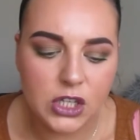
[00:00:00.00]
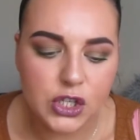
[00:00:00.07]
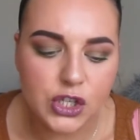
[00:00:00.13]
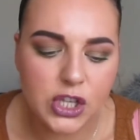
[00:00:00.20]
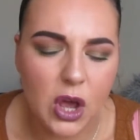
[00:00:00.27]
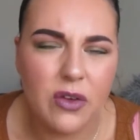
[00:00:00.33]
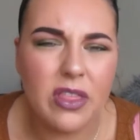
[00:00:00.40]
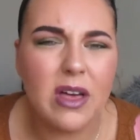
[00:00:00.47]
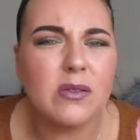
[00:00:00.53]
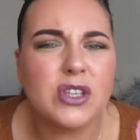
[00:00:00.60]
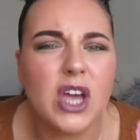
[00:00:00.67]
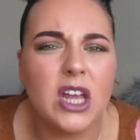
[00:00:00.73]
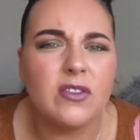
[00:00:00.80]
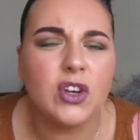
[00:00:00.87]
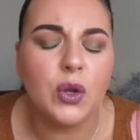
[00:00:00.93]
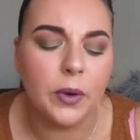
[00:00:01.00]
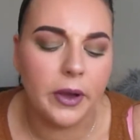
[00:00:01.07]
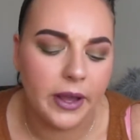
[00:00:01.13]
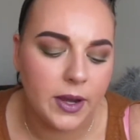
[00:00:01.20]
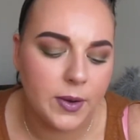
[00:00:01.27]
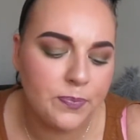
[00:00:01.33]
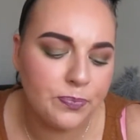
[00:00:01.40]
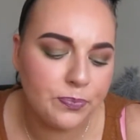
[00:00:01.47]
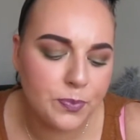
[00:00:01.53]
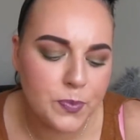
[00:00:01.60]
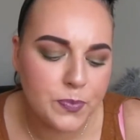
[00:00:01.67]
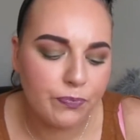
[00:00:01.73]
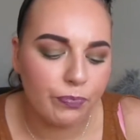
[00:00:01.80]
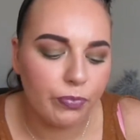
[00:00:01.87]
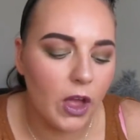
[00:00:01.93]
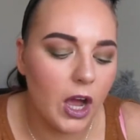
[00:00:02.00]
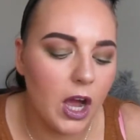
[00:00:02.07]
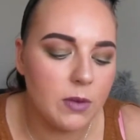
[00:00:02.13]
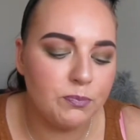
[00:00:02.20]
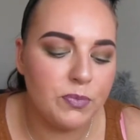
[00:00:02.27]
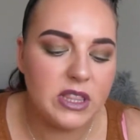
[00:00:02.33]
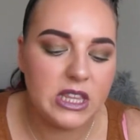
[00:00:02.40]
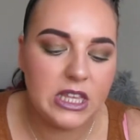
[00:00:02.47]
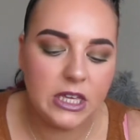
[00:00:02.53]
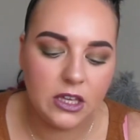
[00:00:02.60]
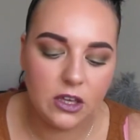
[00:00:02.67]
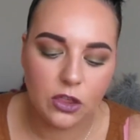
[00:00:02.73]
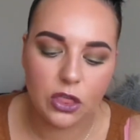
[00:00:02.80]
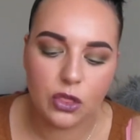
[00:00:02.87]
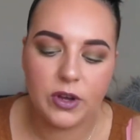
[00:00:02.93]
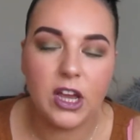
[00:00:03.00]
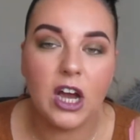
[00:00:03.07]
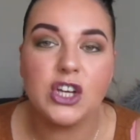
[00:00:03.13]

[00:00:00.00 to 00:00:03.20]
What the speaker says: So that was kind of annoying. But the 3